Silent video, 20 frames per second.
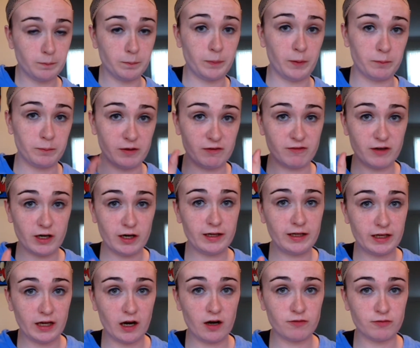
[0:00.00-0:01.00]
But be very
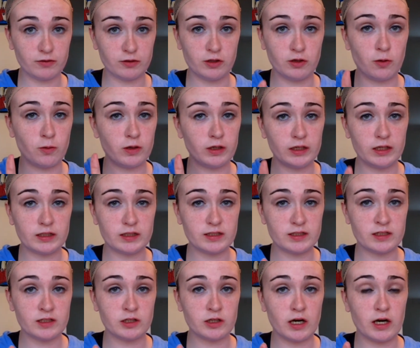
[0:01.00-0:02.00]
careful, you don't want to get
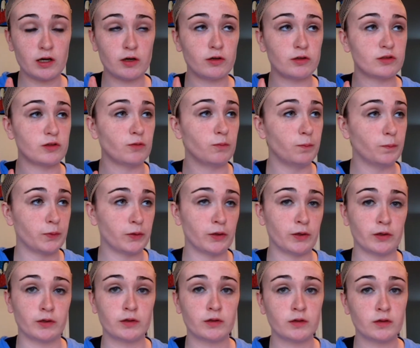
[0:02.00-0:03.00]
this in your eye or else it'll
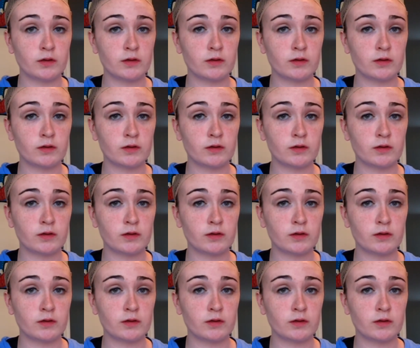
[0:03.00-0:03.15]
burn.